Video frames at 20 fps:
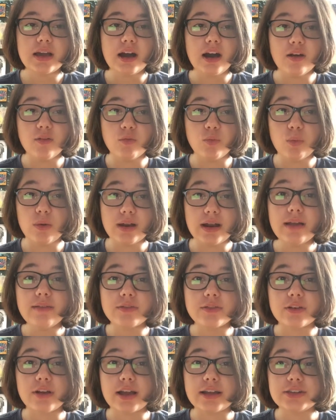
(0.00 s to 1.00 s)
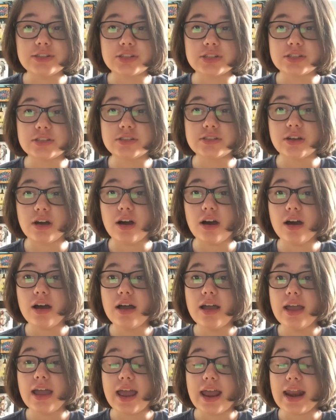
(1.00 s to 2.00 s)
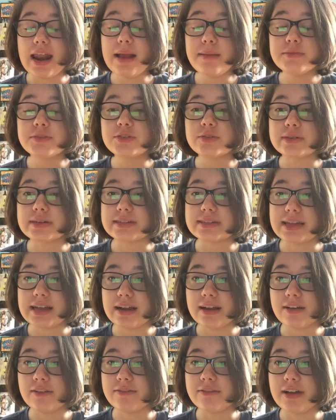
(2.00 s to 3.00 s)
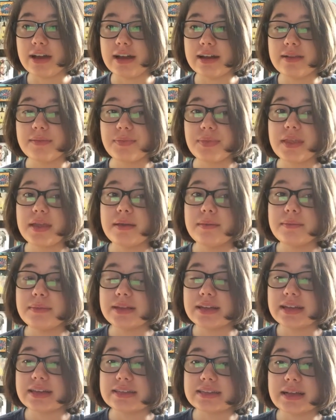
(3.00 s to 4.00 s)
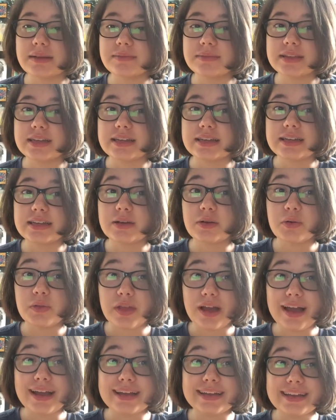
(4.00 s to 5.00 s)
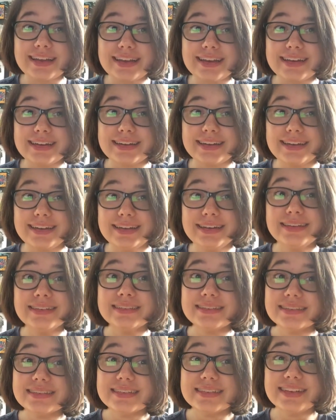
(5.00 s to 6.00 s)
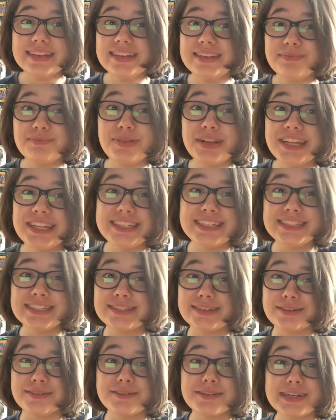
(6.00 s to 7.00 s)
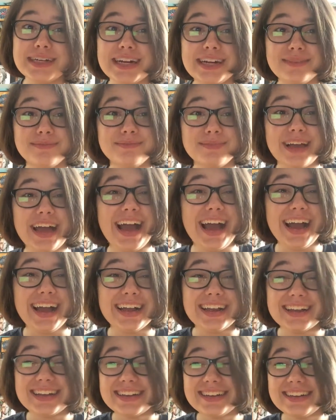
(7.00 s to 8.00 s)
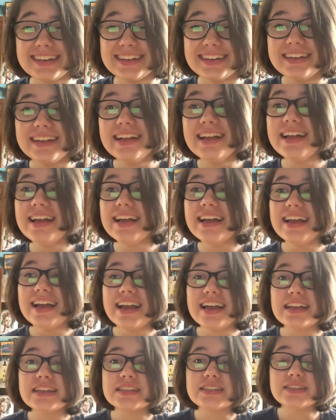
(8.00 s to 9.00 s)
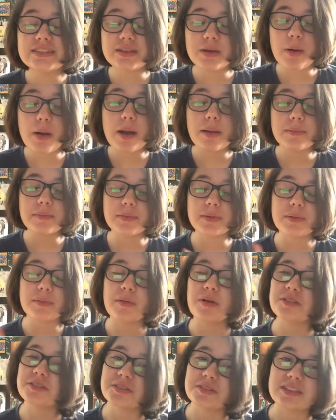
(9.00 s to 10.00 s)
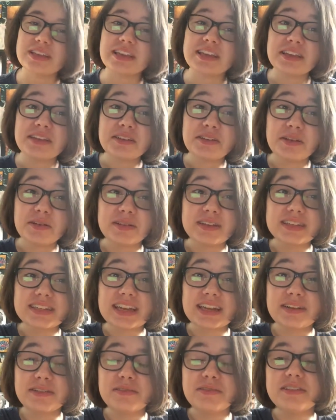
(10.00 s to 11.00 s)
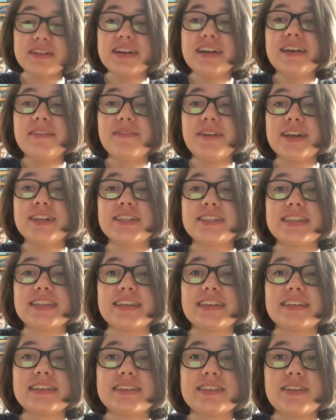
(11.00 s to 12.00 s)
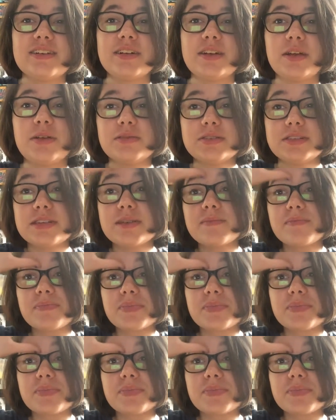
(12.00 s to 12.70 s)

of whatever I just saw, and I'm sort of terrified, because I'm like, that kid, please don't come back. And so but I'm also thinking, yo, that's kind of cool. I just, like, saw a ghost.